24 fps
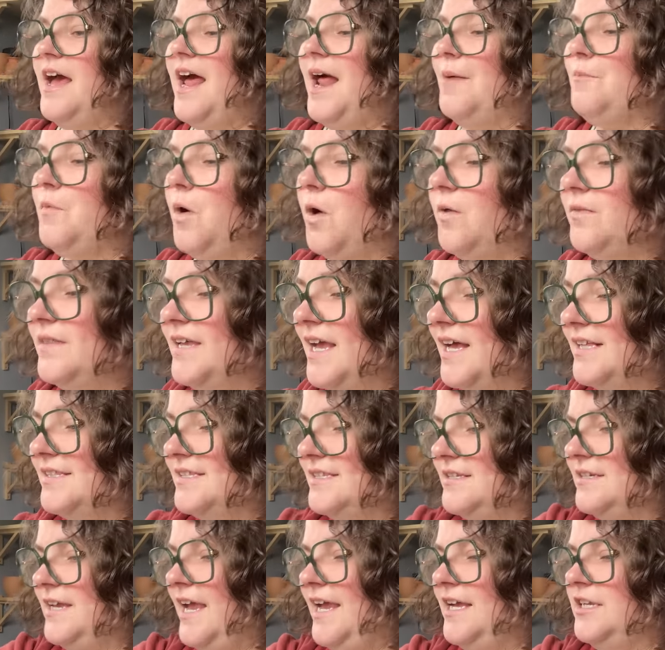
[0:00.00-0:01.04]
I'm only on
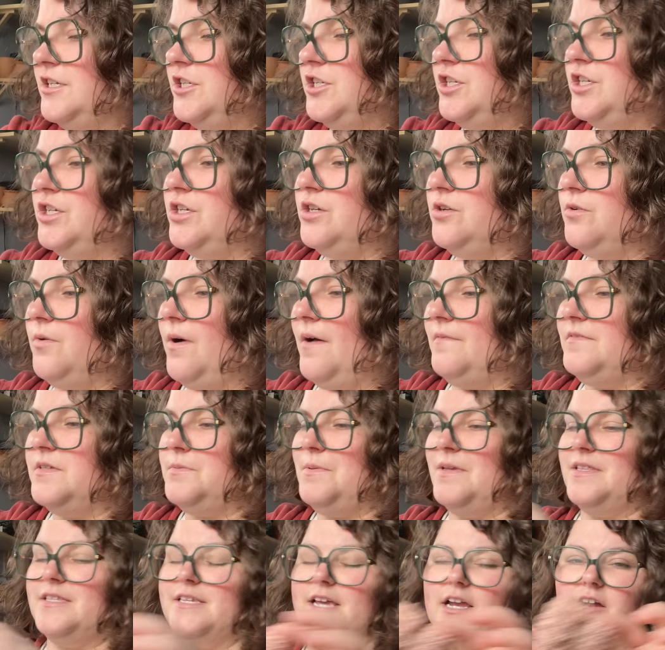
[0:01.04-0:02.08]
skein two of
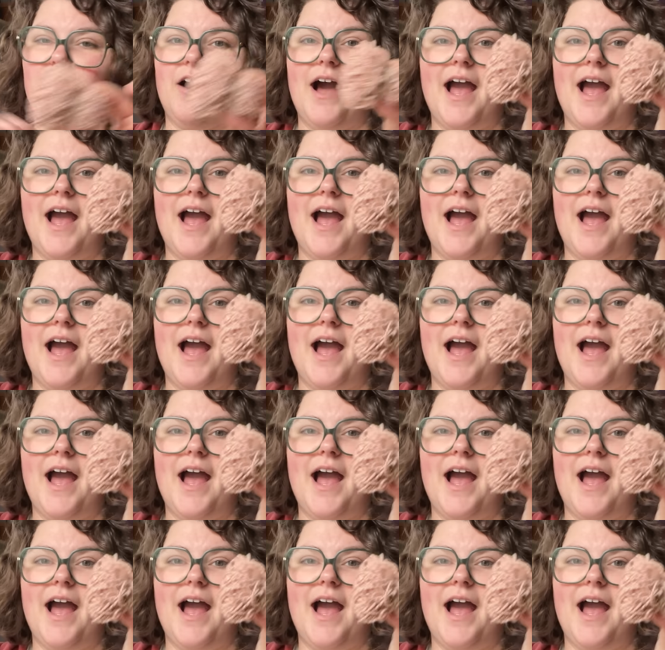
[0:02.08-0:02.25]
Spin Cycle.